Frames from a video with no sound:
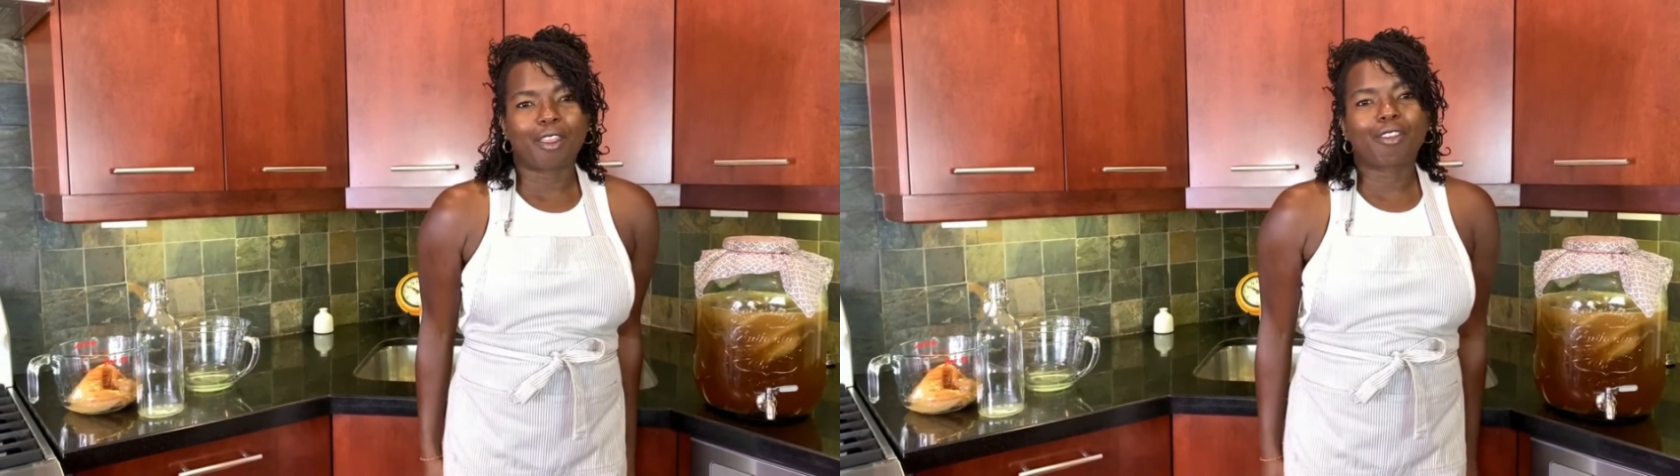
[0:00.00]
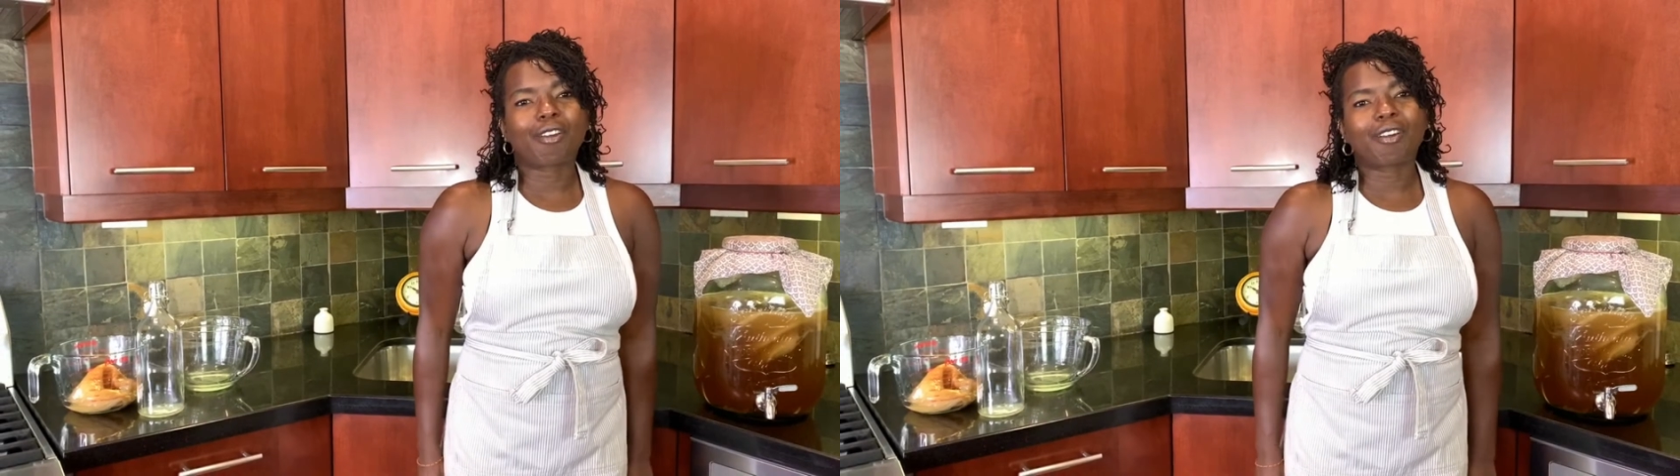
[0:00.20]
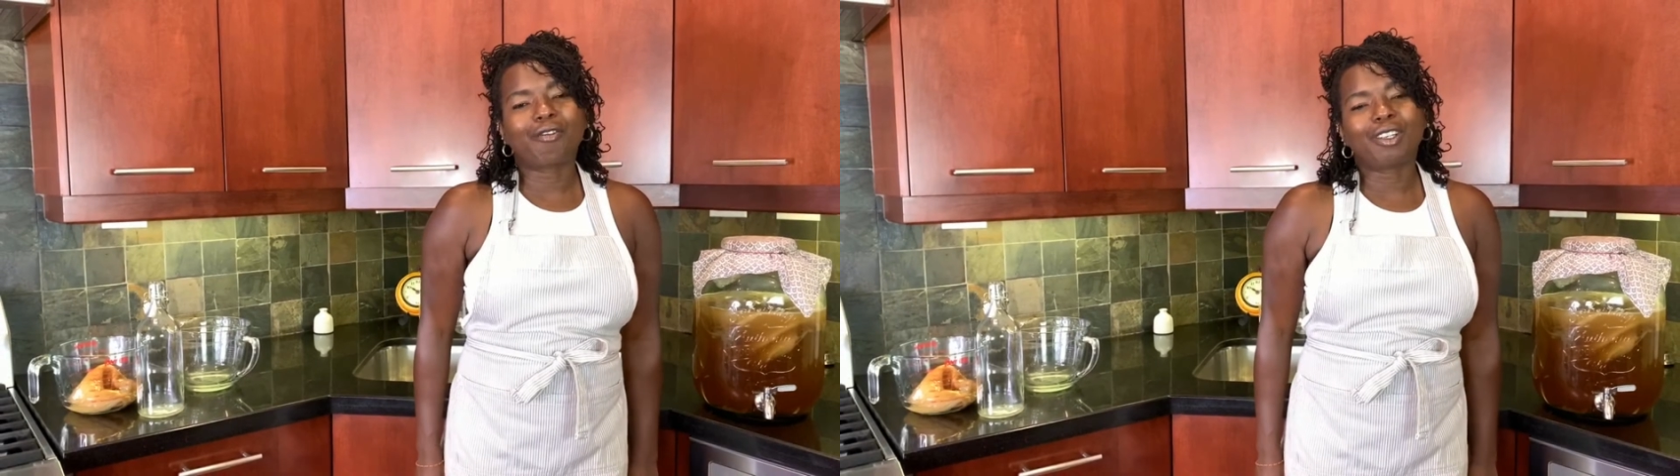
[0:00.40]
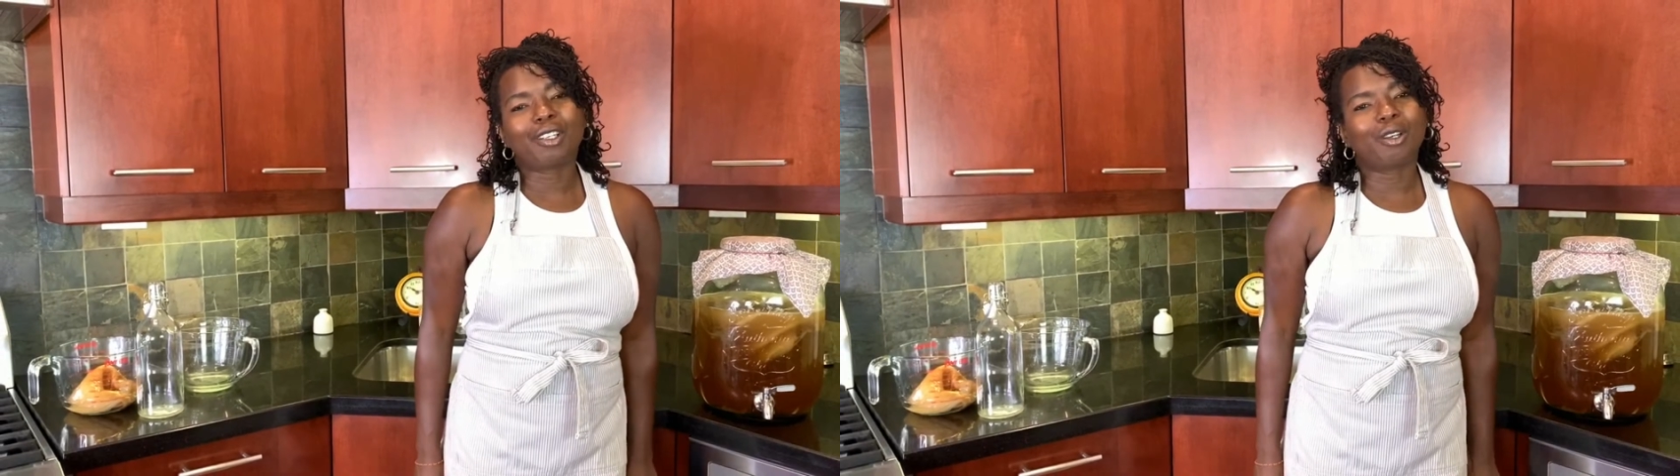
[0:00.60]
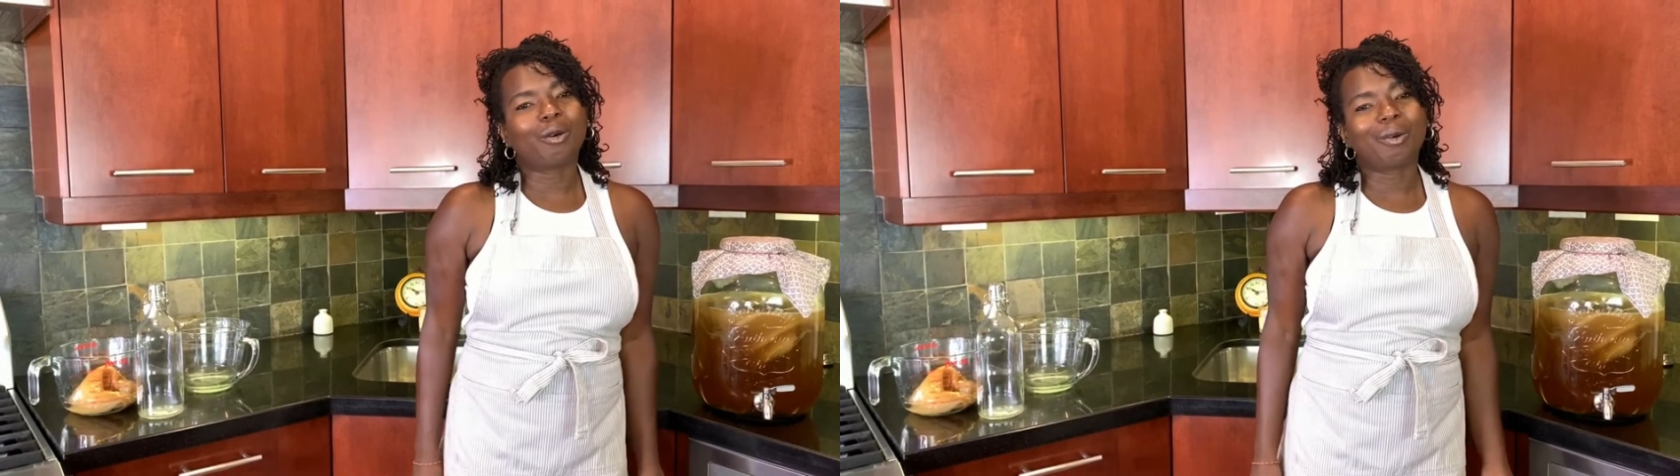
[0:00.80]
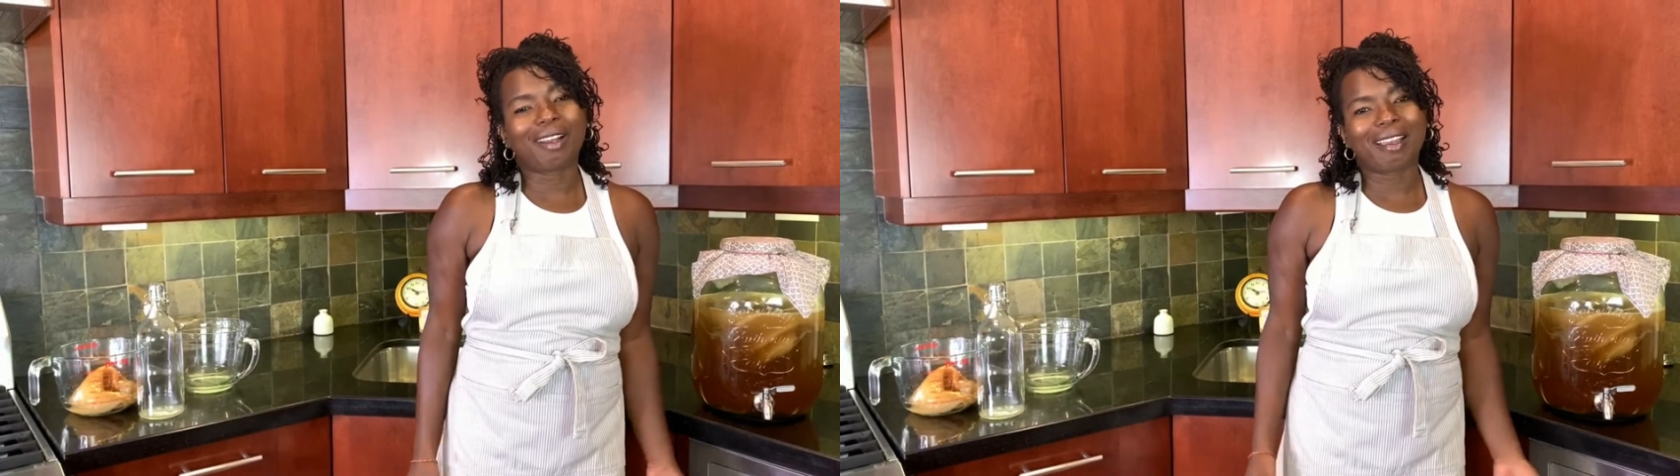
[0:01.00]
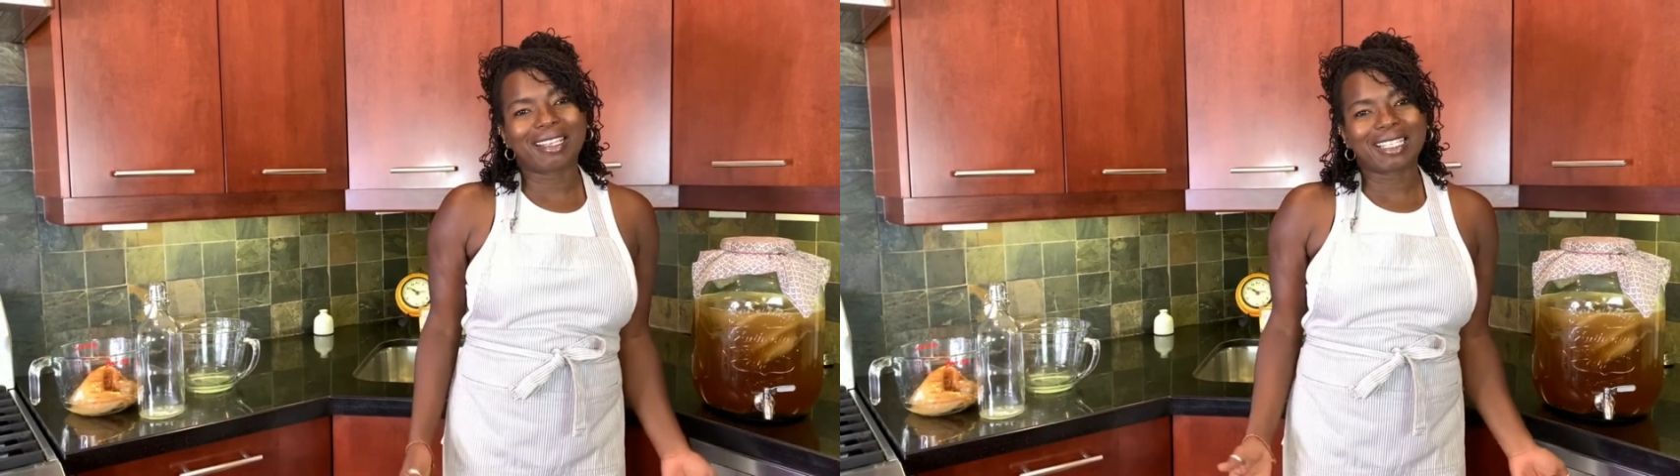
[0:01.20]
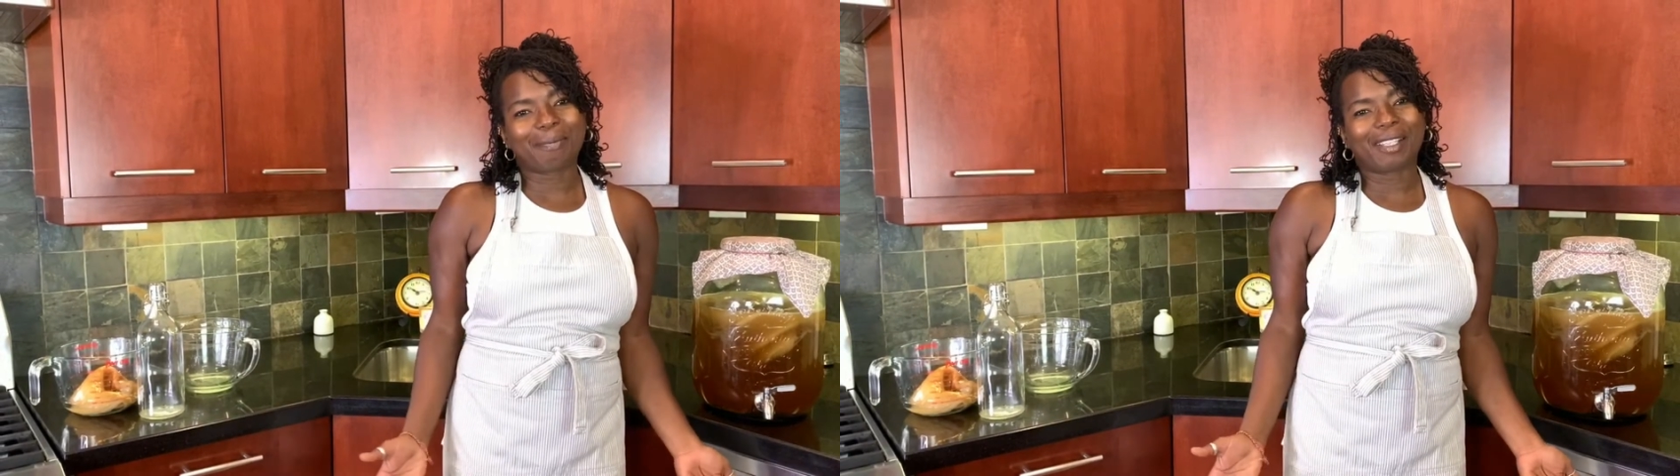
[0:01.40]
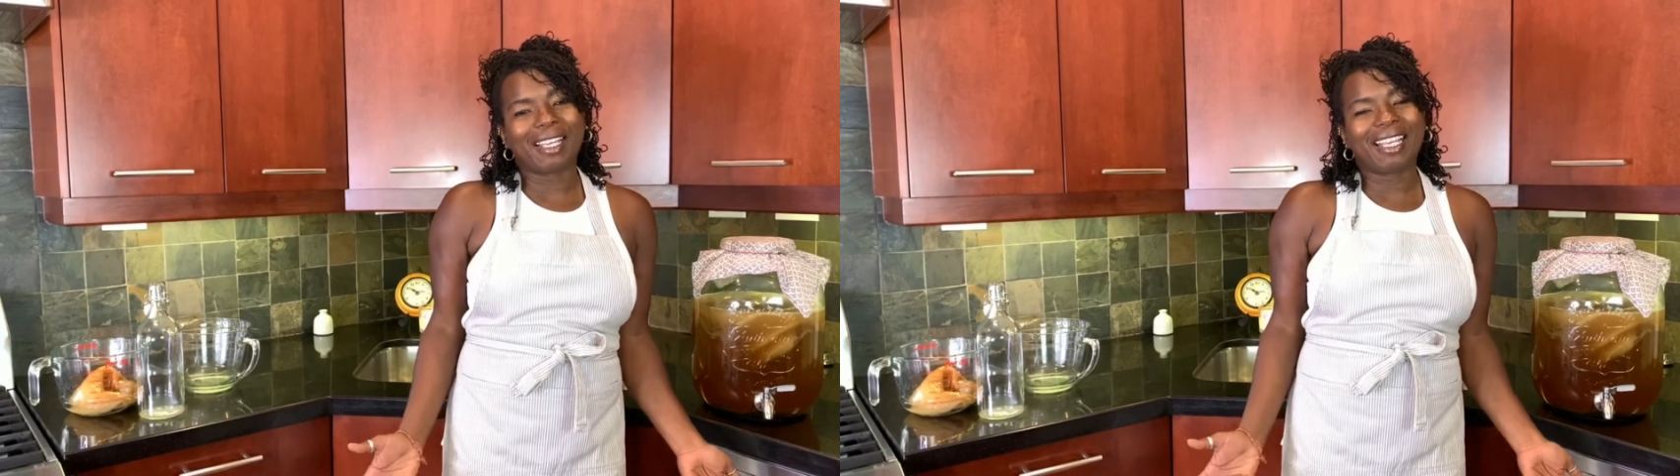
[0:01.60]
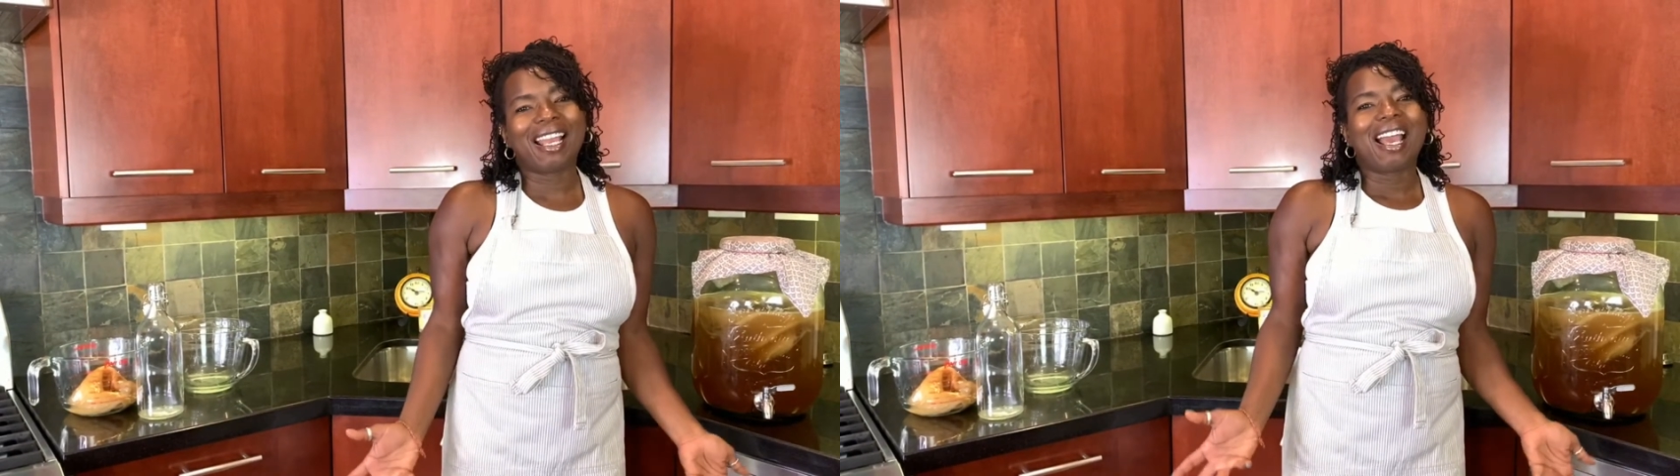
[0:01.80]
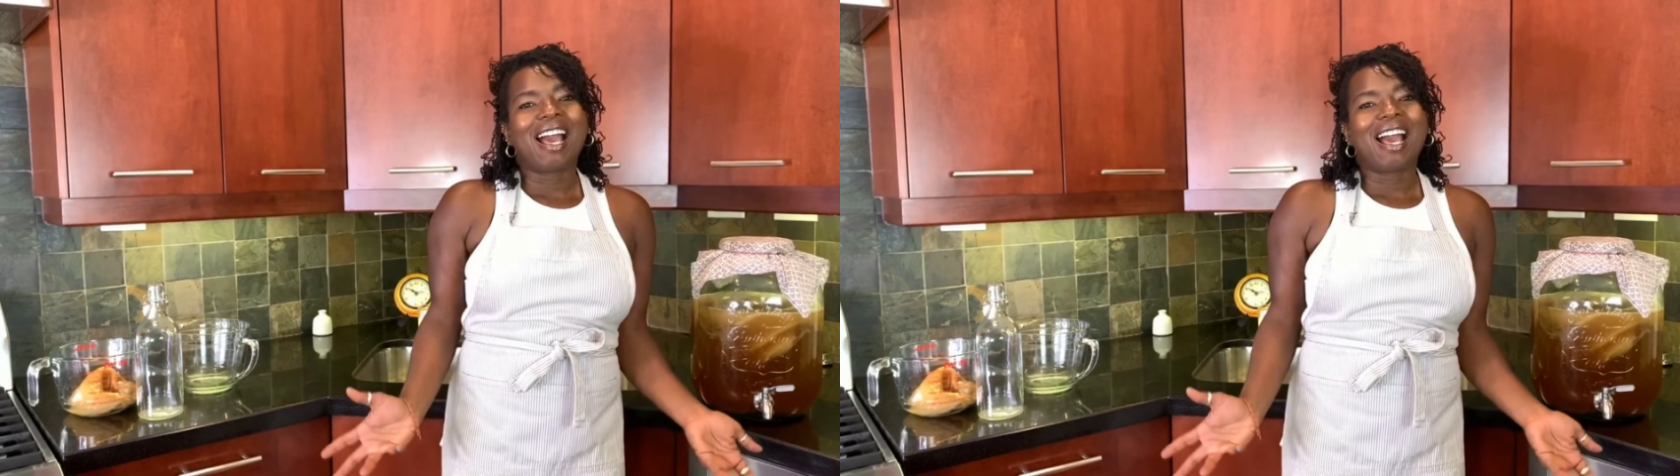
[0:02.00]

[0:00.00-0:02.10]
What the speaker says: 3rd video where I explain